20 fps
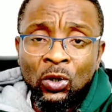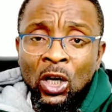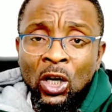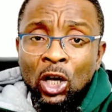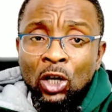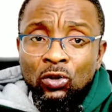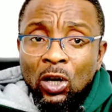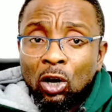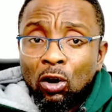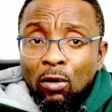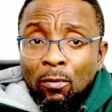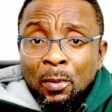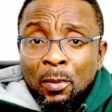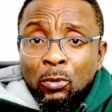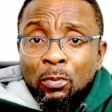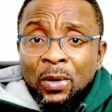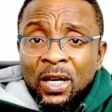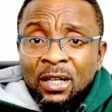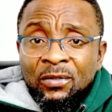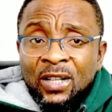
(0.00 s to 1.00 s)
So a lot of people
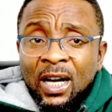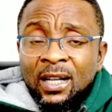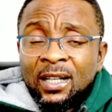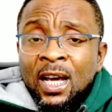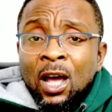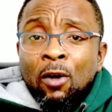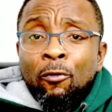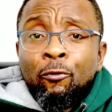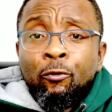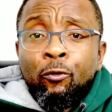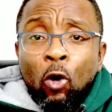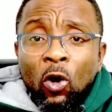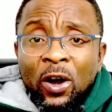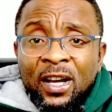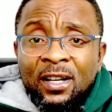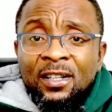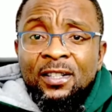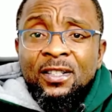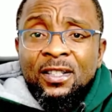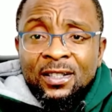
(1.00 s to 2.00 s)
believe that for
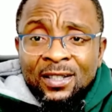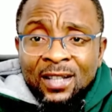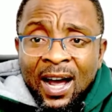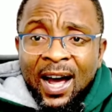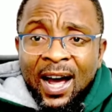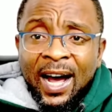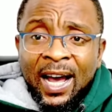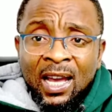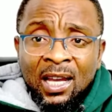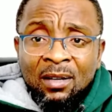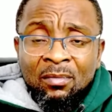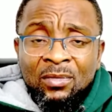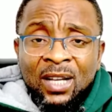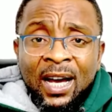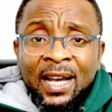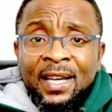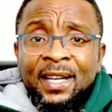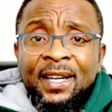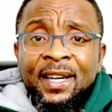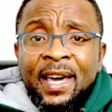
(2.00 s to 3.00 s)
his time, that
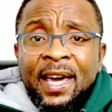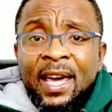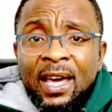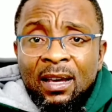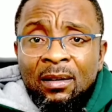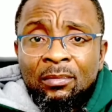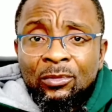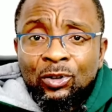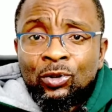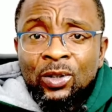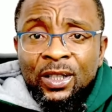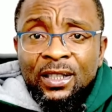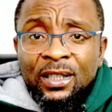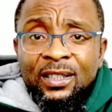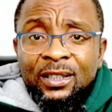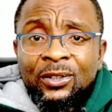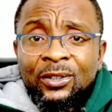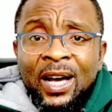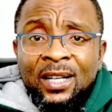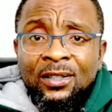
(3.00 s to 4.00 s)
he came during the
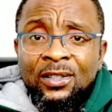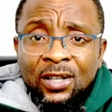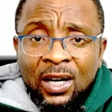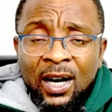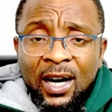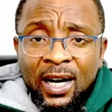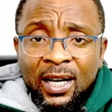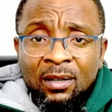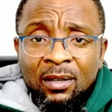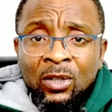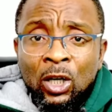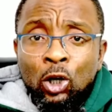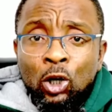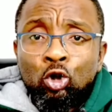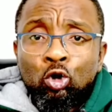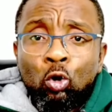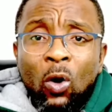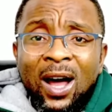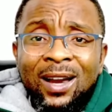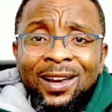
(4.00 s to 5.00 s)
right time to
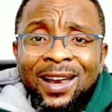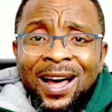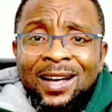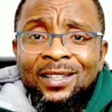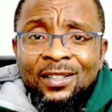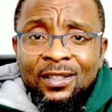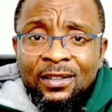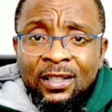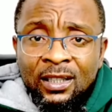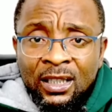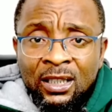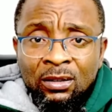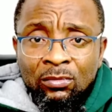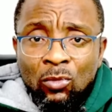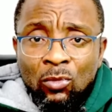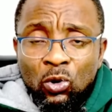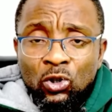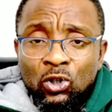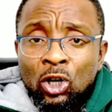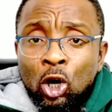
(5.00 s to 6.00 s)
alert the
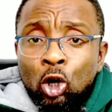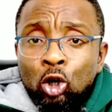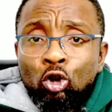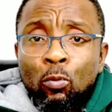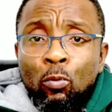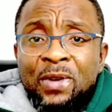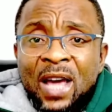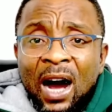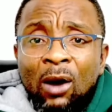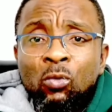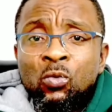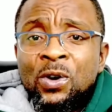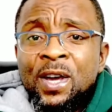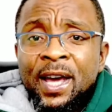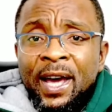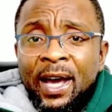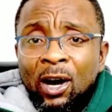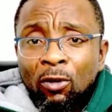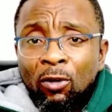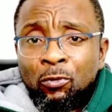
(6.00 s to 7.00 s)
Igbos, to be
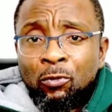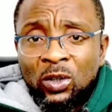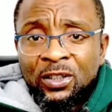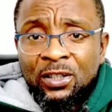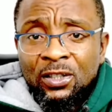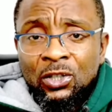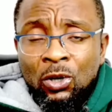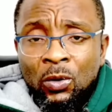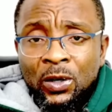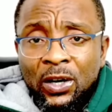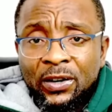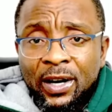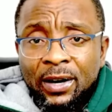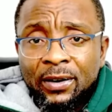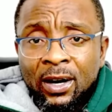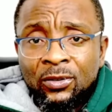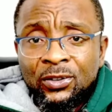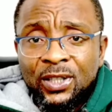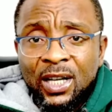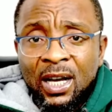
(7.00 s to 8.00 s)
aware of what is going on
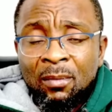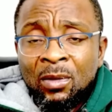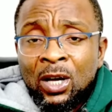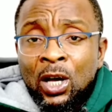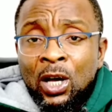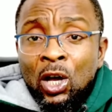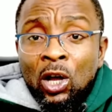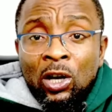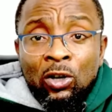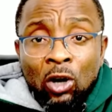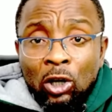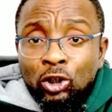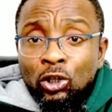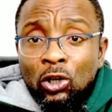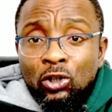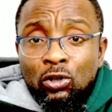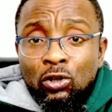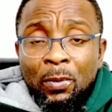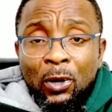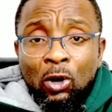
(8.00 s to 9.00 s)
around them, not just
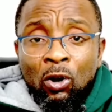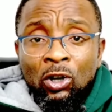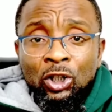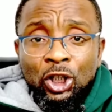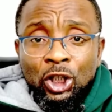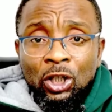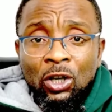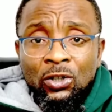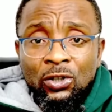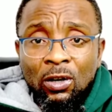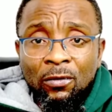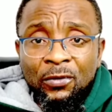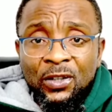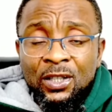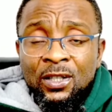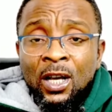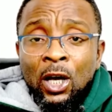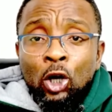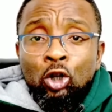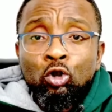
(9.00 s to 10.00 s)
to be conscious of it,
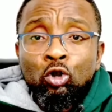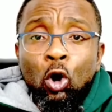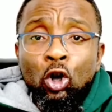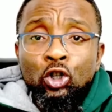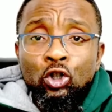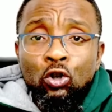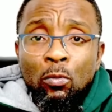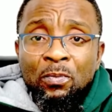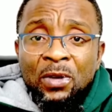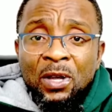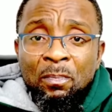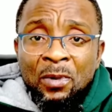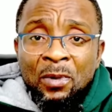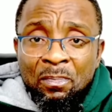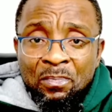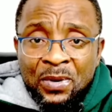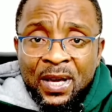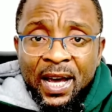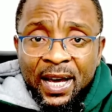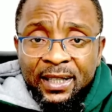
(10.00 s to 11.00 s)
to also be
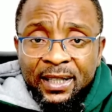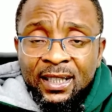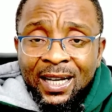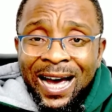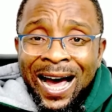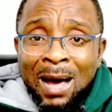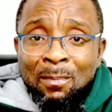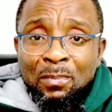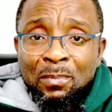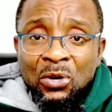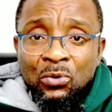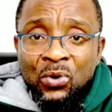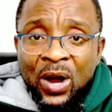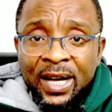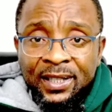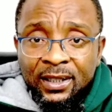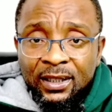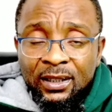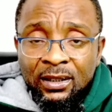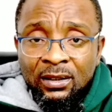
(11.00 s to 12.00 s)
prepared and be
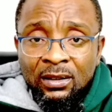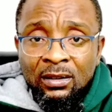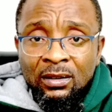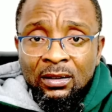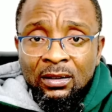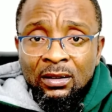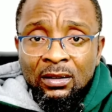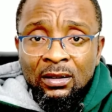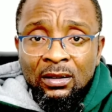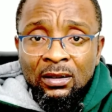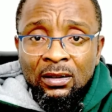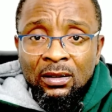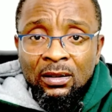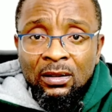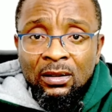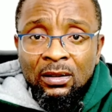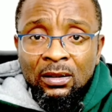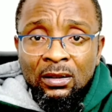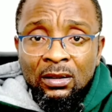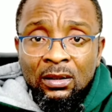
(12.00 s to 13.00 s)
ready
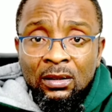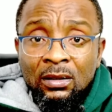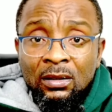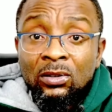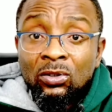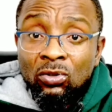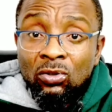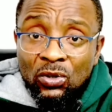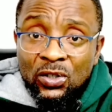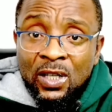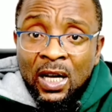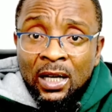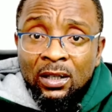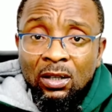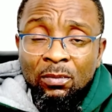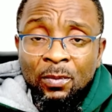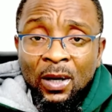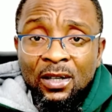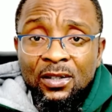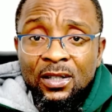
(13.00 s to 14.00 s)
to stand
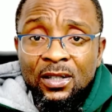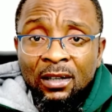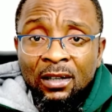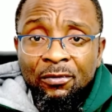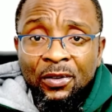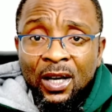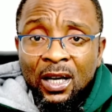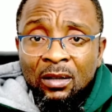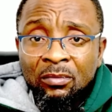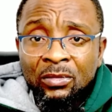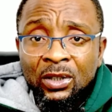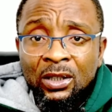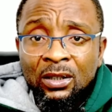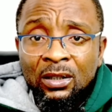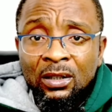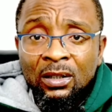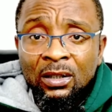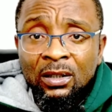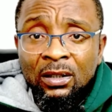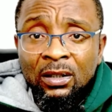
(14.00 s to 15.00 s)
up and stand firm
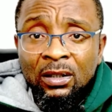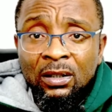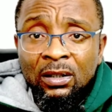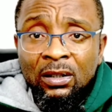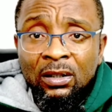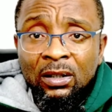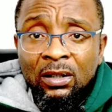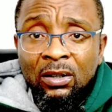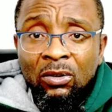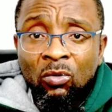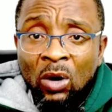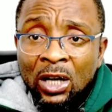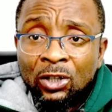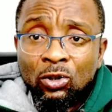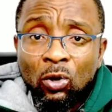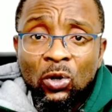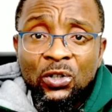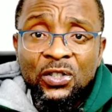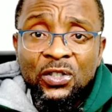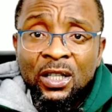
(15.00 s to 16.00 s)
when
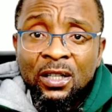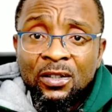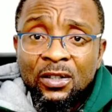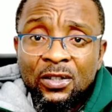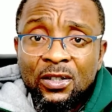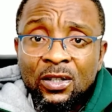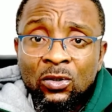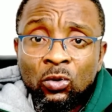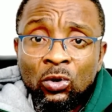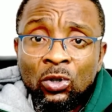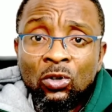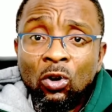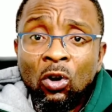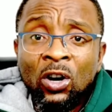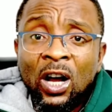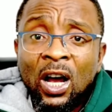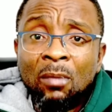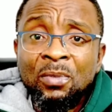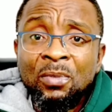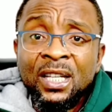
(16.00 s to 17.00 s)
those things could no
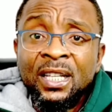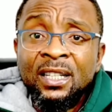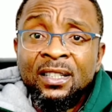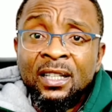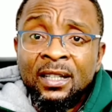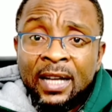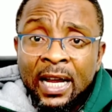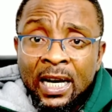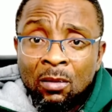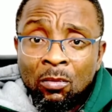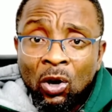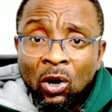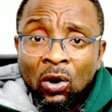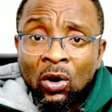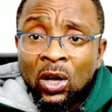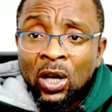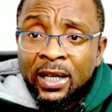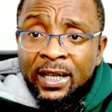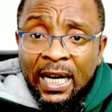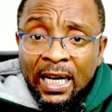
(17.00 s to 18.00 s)
longer be hidden anymore,
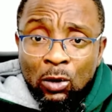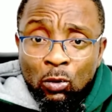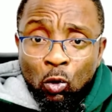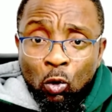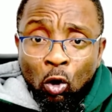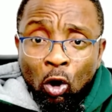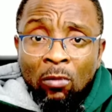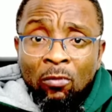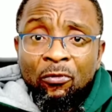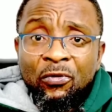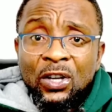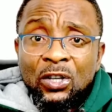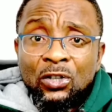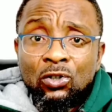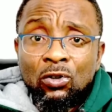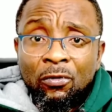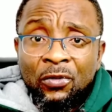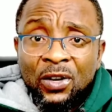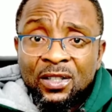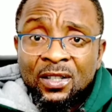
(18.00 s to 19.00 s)
that they will come face to
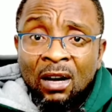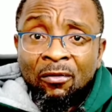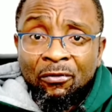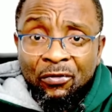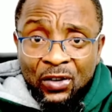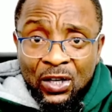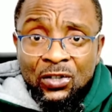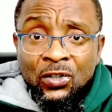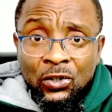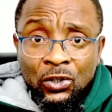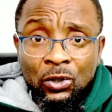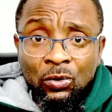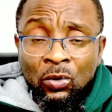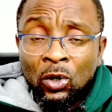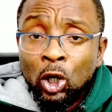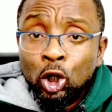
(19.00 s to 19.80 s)
face and face you.